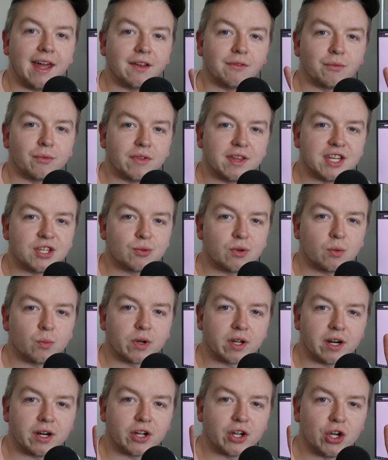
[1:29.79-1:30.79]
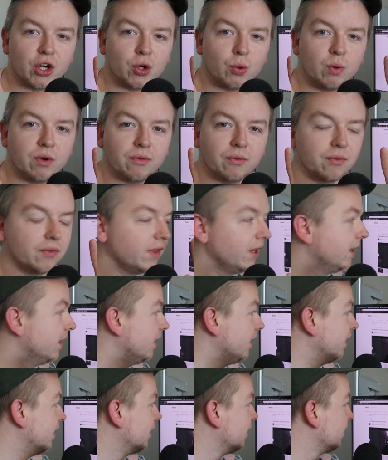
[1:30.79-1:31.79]
And for this one, we're gonna go with
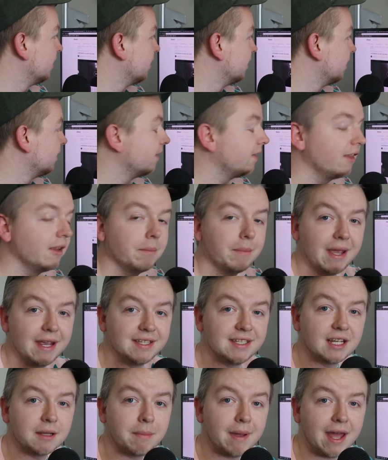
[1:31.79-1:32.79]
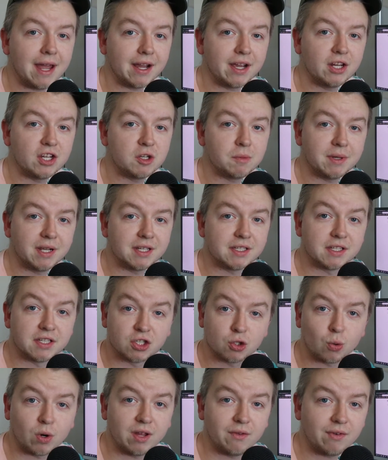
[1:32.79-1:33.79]
the the basic package because
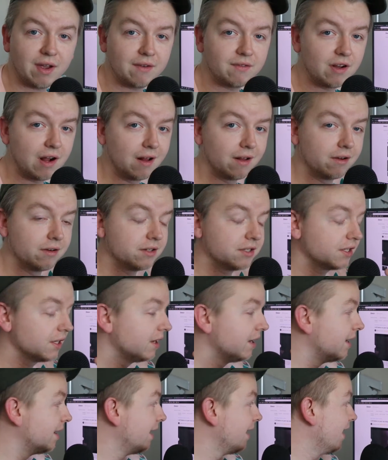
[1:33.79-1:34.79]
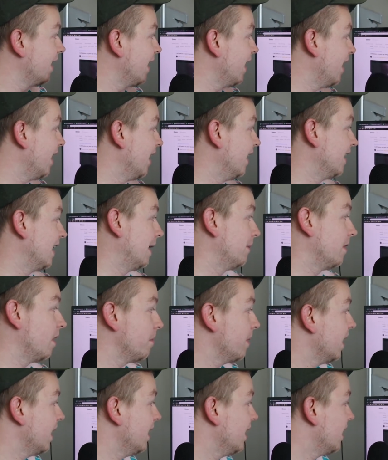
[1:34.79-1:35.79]
it's twenty five dollars, and I'm
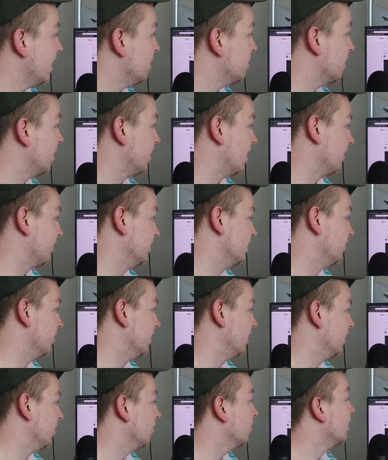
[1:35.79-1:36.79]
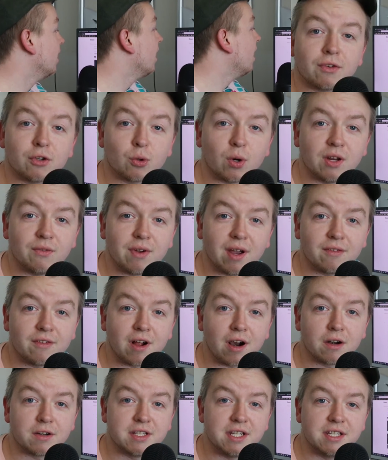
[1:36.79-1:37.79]
not making any money off this video. So for twenty five
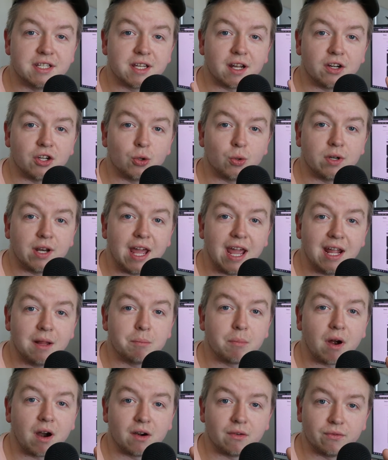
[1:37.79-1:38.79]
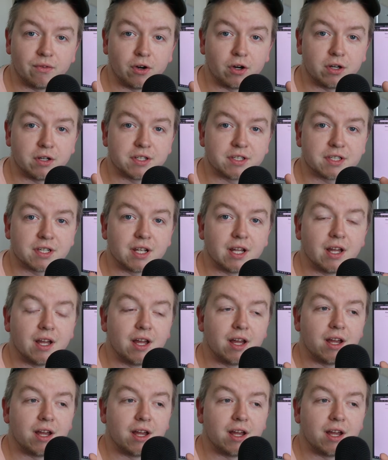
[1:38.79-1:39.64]
dollars, he's gonna do an eight bar verse.